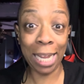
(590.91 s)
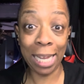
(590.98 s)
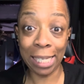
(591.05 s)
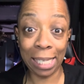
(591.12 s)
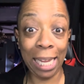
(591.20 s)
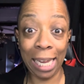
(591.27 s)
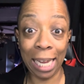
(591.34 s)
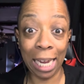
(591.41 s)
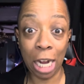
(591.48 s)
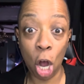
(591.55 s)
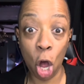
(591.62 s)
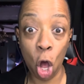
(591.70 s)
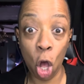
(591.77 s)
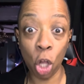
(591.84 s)
is leaking
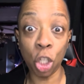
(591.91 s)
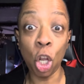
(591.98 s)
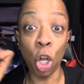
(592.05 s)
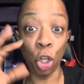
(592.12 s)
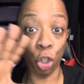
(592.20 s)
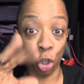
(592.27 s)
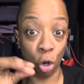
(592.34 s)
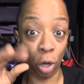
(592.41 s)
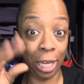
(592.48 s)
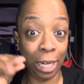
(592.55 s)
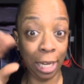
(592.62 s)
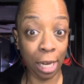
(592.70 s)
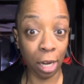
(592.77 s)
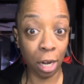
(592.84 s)
calls. Shirley
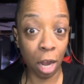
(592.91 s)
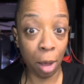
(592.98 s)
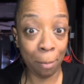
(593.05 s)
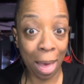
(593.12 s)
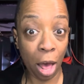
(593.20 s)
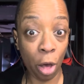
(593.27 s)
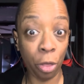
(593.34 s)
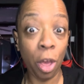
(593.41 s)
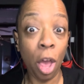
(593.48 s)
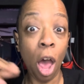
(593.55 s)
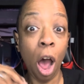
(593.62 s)
leaking her mouth.